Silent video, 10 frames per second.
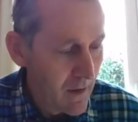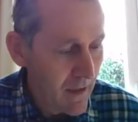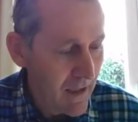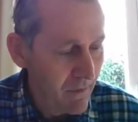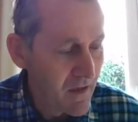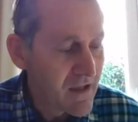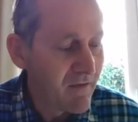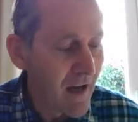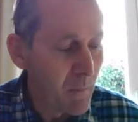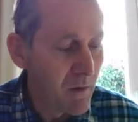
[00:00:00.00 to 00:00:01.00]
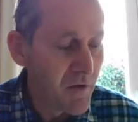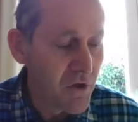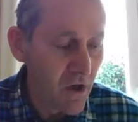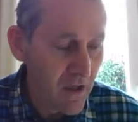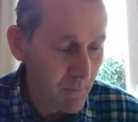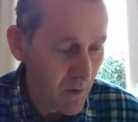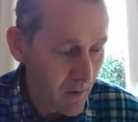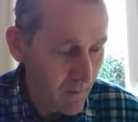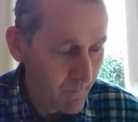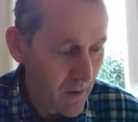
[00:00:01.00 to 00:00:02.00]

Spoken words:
and the development of the Journey book